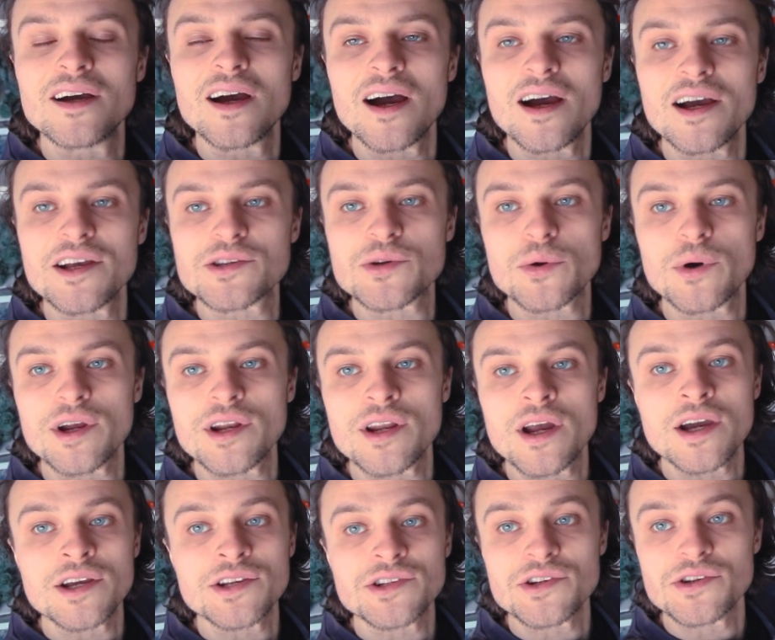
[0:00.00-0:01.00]
It's quite
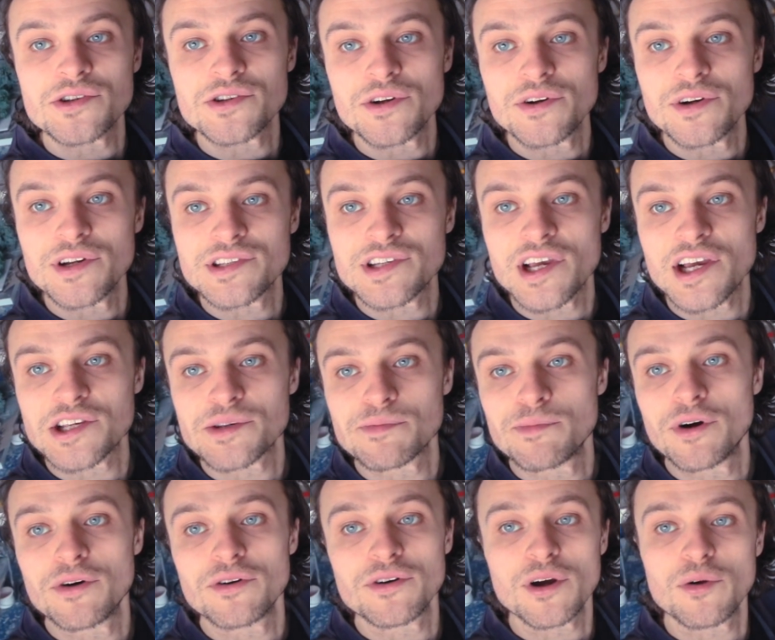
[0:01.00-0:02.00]
nice just doing a test mould.